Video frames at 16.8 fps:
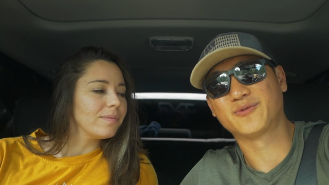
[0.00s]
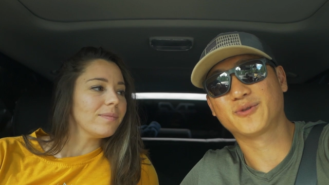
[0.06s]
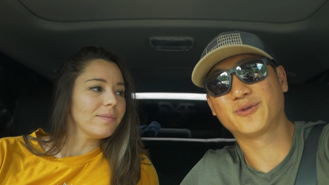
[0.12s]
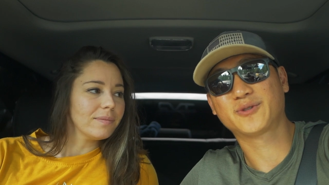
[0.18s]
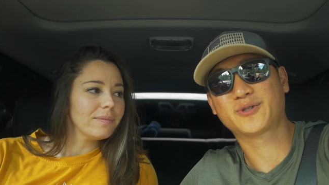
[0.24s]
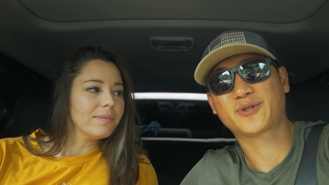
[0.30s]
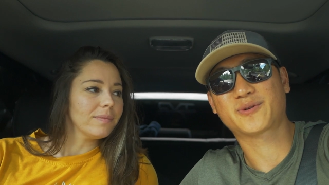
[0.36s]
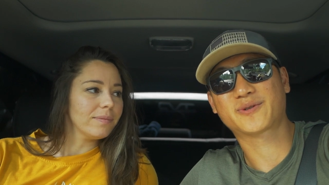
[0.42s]
Speaker 1: We're
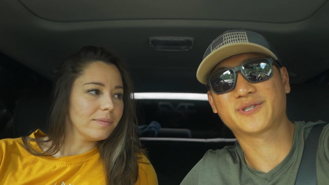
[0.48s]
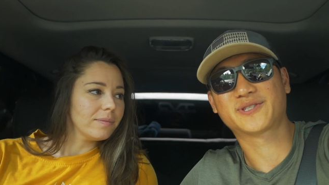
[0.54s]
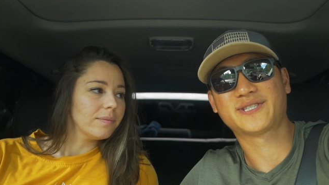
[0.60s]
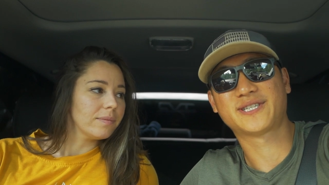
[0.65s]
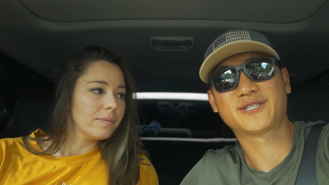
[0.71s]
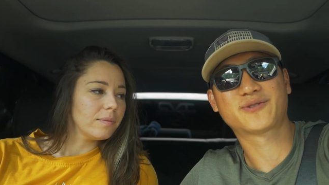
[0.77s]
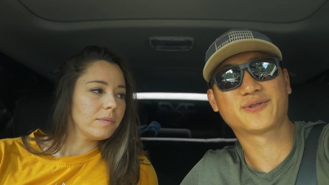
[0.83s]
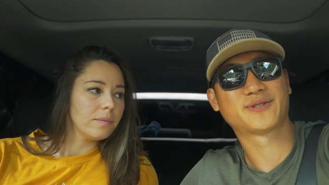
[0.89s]
going towards the
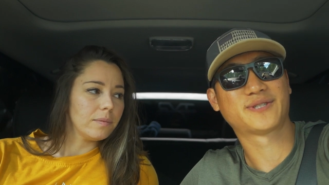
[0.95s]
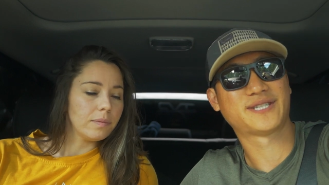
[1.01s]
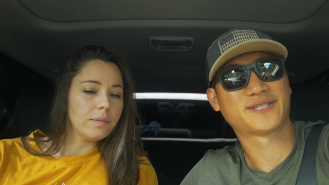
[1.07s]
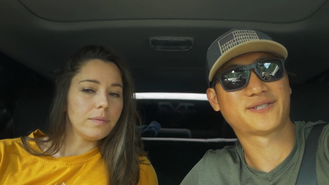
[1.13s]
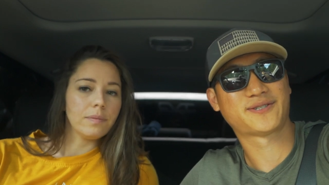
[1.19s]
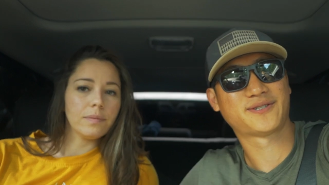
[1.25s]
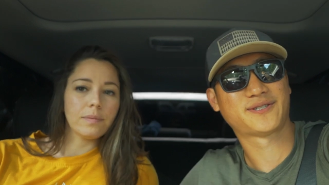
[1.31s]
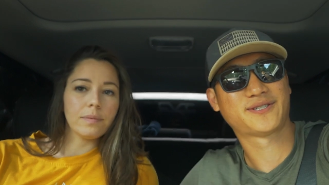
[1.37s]
central
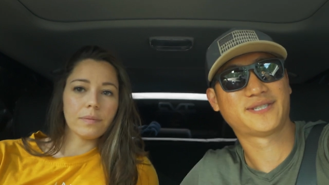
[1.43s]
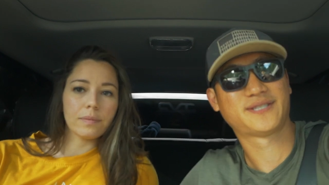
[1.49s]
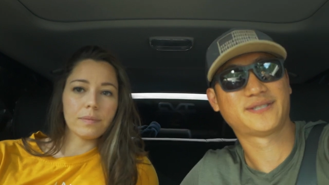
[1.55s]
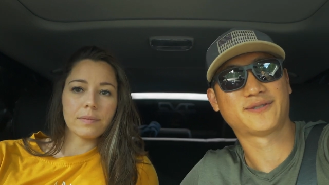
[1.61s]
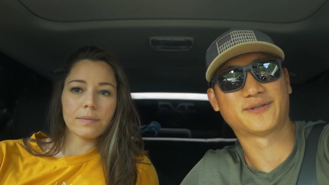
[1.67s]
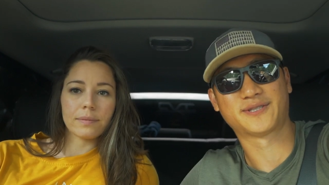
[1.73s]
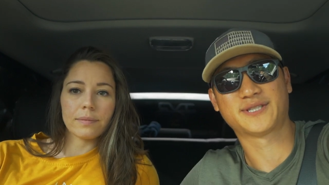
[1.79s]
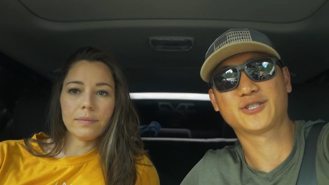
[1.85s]
desert,
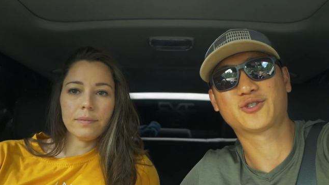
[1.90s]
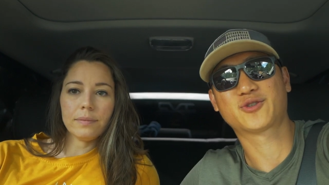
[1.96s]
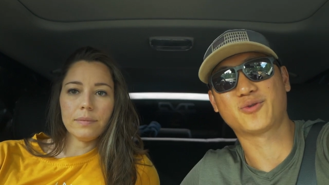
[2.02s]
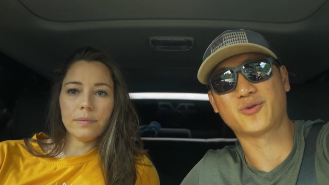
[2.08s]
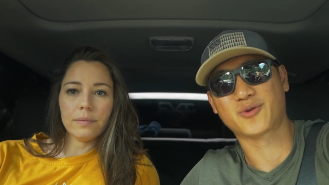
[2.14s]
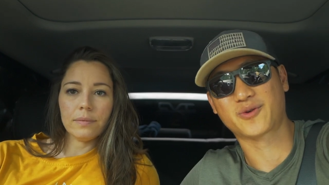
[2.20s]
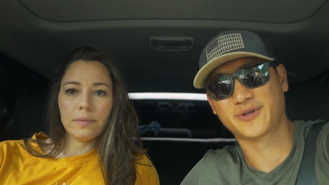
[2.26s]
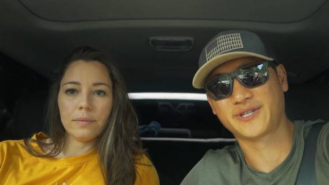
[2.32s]
or
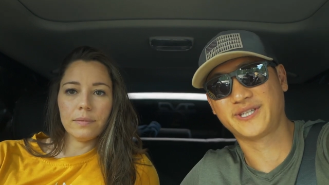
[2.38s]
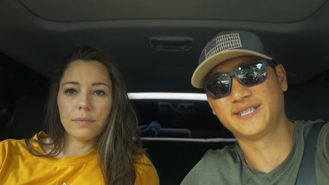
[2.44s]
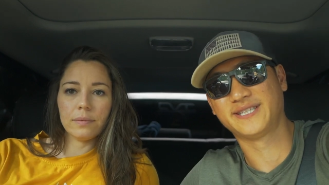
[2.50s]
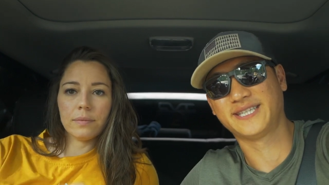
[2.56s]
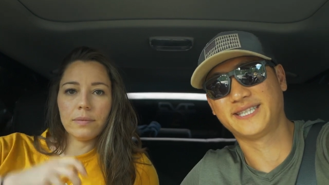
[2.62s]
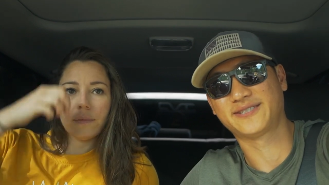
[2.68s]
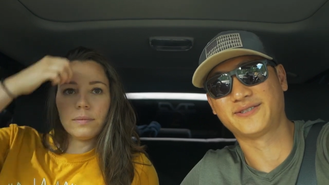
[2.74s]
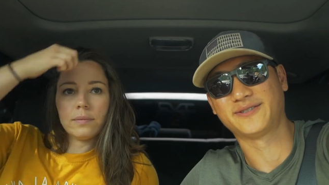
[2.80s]
Central Oregon
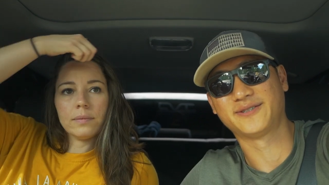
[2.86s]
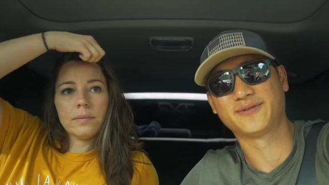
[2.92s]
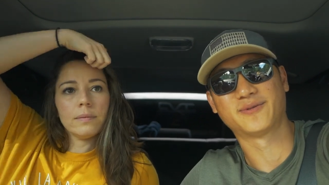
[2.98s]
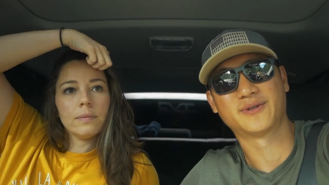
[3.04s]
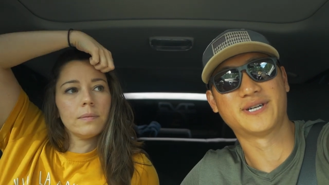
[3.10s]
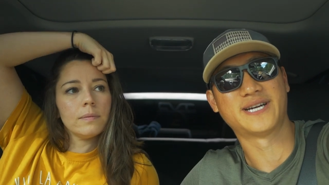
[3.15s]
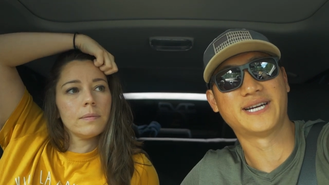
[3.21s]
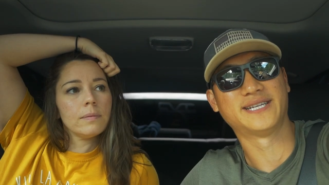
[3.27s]
desert,
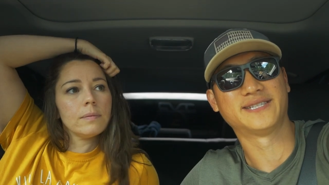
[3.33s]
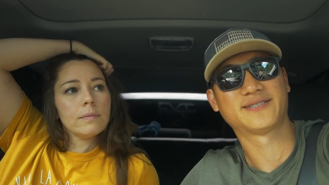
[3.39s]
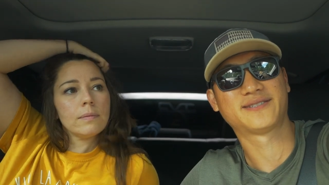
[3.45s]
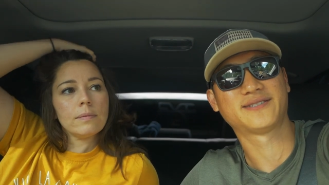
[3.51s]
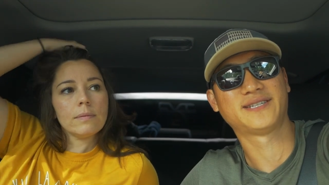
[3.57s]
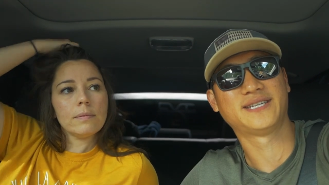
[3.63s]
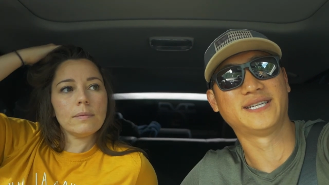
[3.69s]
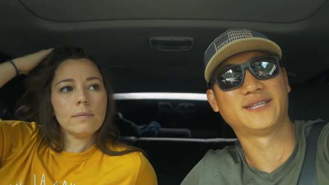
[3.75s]

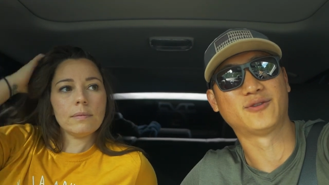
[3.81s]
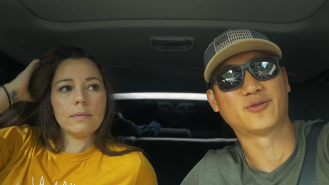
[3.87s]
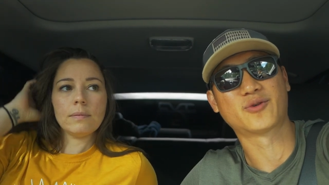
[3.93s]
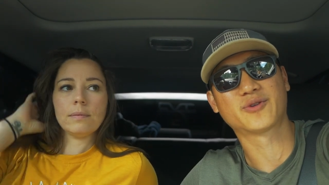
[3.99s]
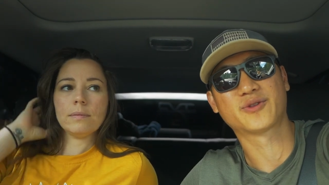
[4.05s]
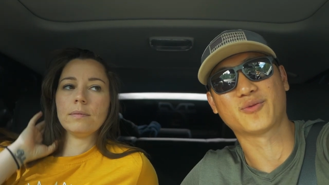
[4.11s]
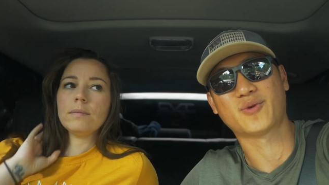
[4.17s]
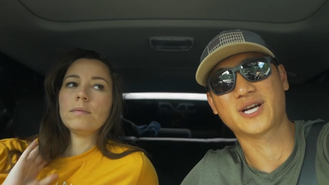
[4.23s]
whereas in
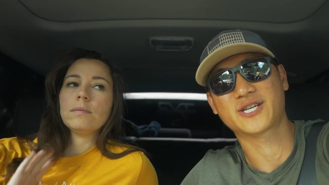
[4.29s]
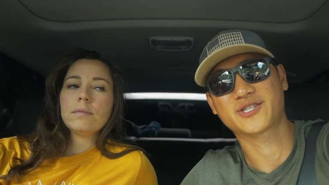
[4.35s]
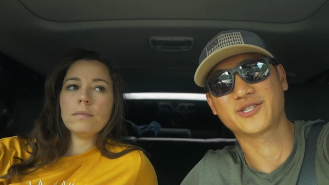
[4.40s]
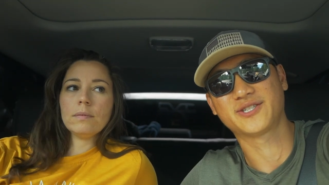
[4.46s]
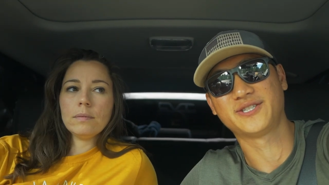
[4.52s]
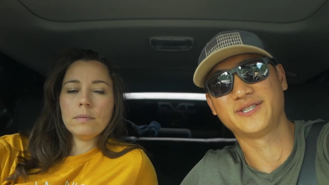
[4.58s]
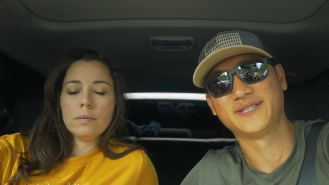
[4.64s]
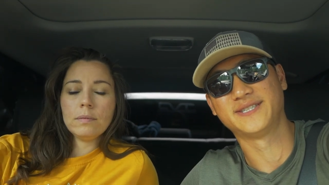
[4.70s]
North
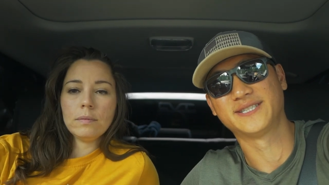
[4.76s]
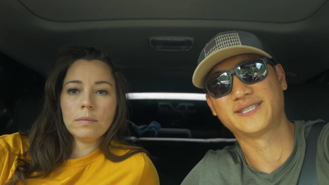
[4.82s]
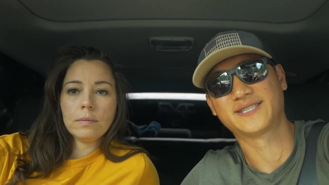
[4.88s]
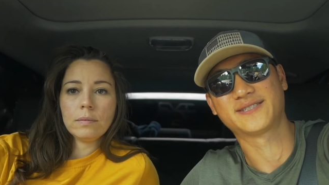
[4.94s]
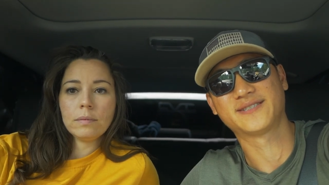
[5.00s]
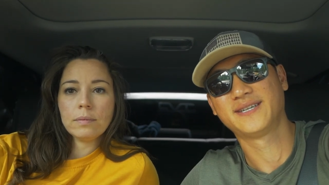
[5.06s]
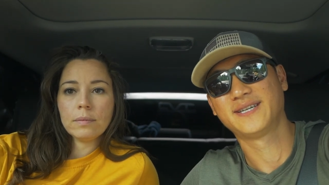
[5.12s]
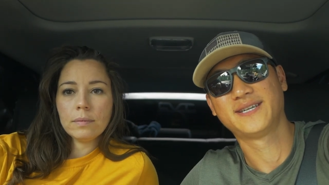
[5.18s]
Washington,
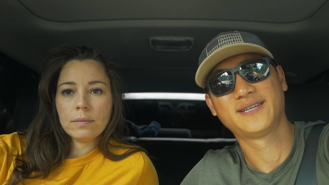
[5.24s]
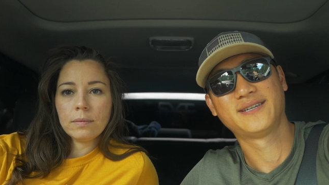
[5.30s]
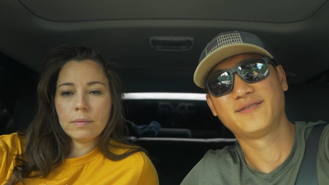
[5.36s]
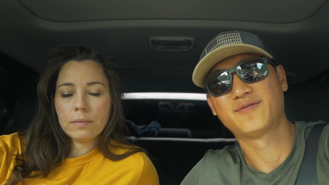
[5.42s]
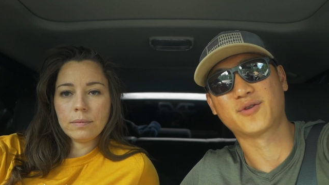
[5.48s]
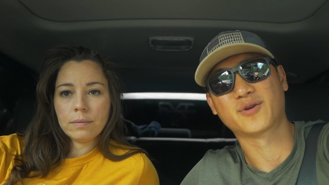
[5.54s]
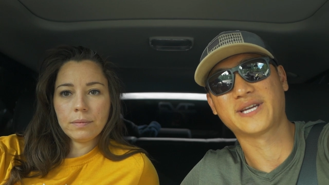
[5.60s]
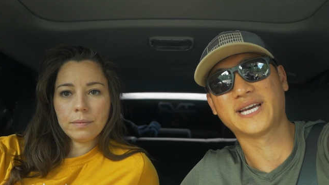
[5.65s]
it's
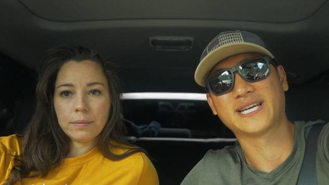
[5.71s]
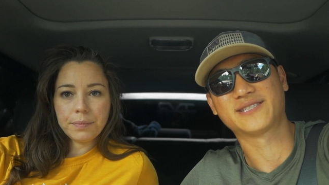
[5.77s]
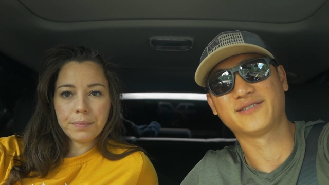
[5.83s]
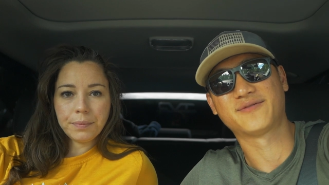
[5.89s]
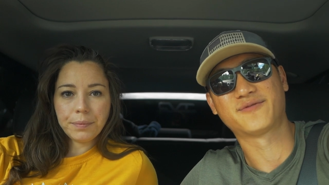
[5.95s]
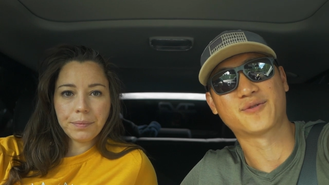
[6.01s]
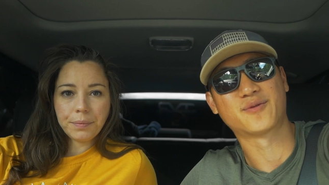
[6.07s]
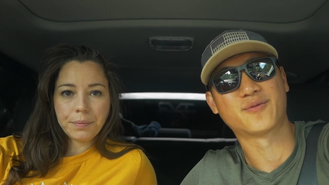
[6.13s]

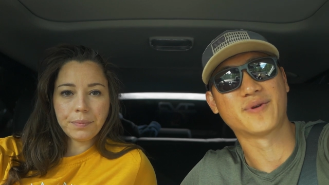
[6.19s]
forecasted for